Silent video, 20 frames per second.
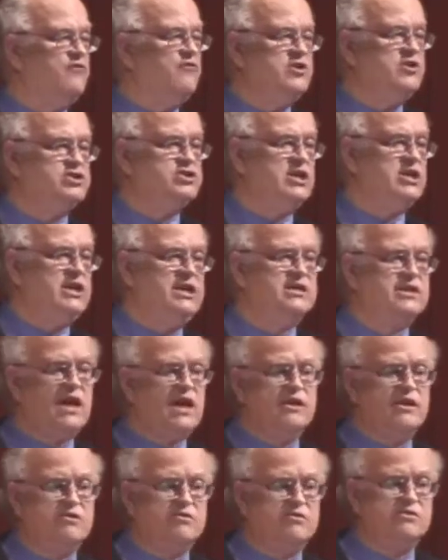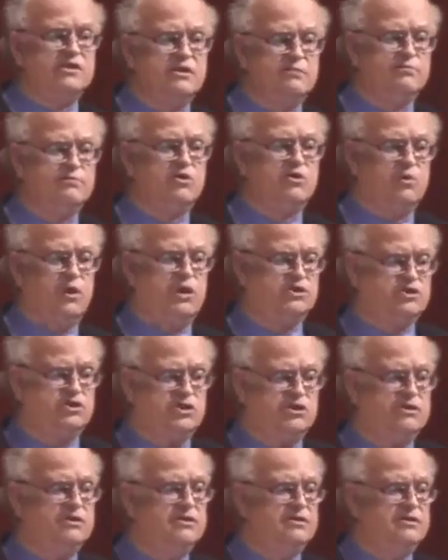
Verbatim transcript: efficiently is answer a simple question.